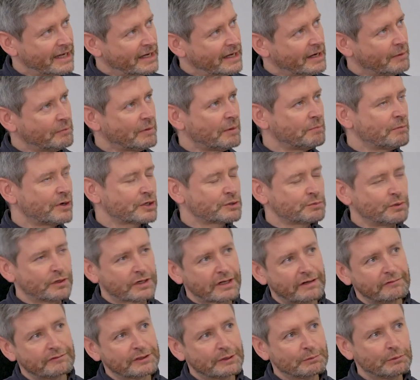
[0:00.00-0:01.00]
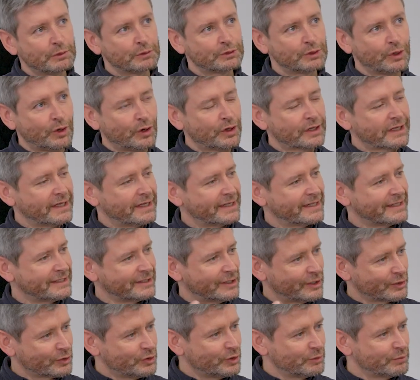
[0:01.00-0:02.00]
I'm much more comfortable talking
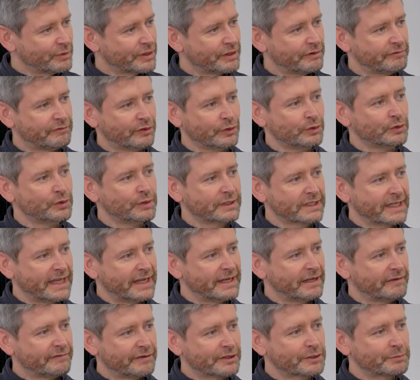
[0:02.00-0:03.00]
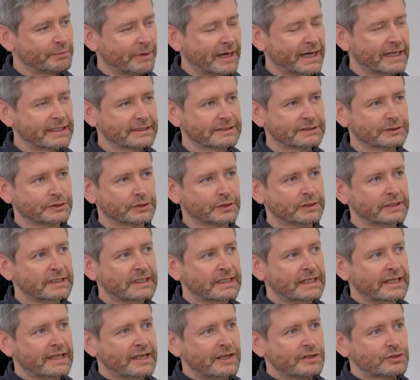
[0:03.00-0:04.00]
and going with a flow and getting a first pass. So
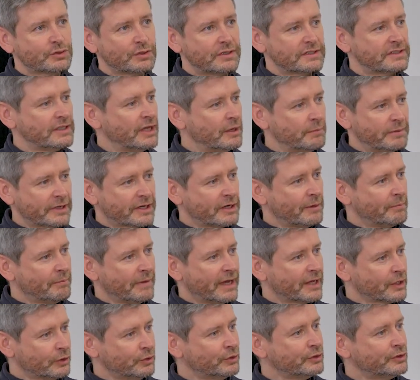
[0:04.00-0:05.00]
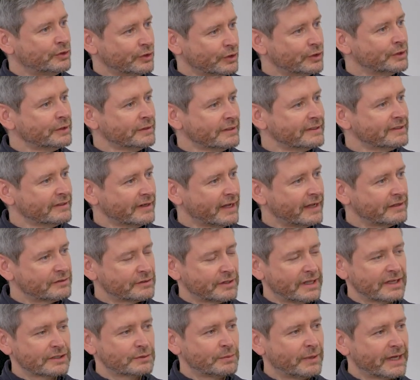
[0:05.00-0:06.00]
it's now become my go-to, right?
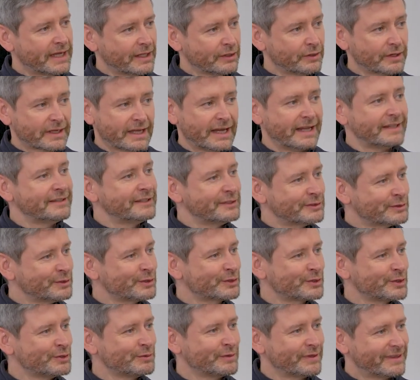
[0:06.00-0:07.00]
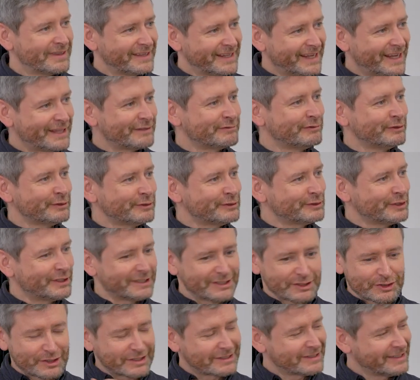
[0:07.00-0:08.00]
So that's why I look antisocial with the headphones
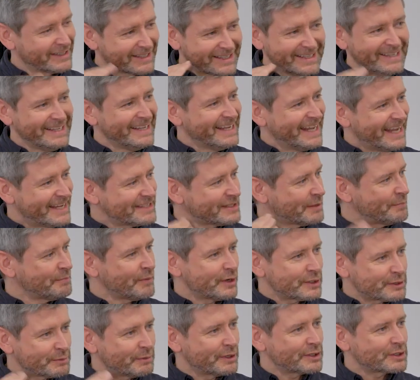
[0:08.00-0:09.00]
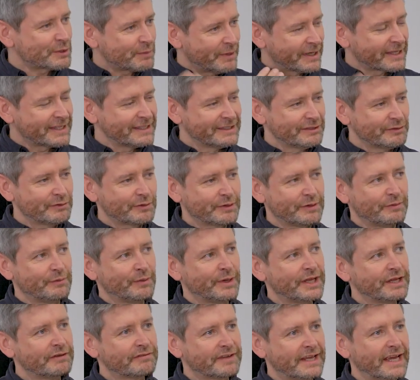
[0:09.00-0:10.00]
on. It's just like, it's a much, much quicker
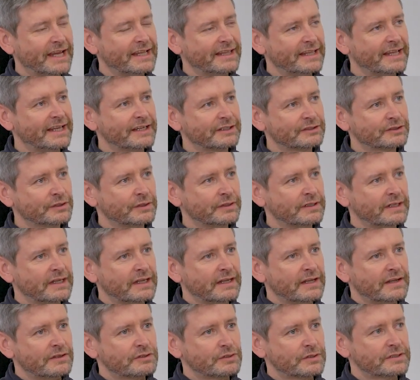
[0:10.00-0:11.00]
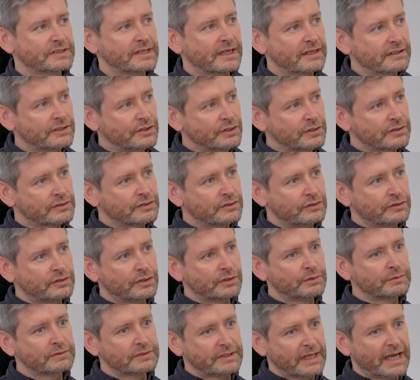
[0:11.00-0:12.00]
way of getting there. So starting to use
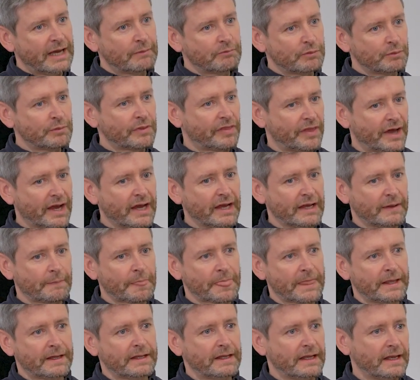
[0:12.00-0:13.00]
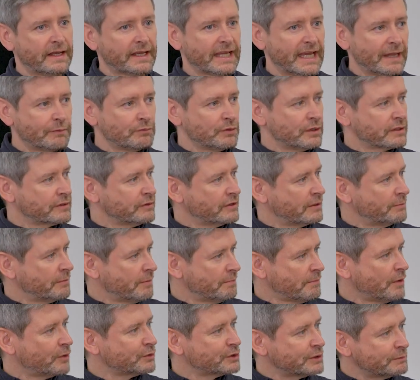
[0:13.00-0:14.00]
tools to help me with that. And again, we were talking
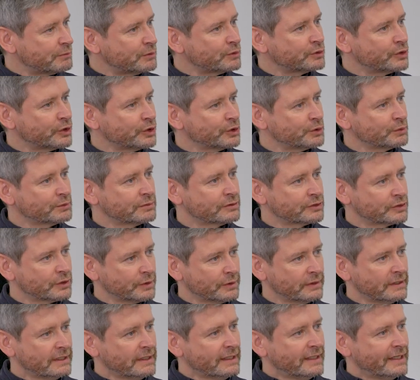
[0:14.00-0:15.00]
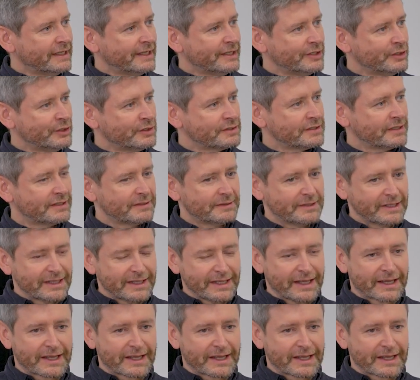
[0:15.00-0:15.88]
about multiple tools. So using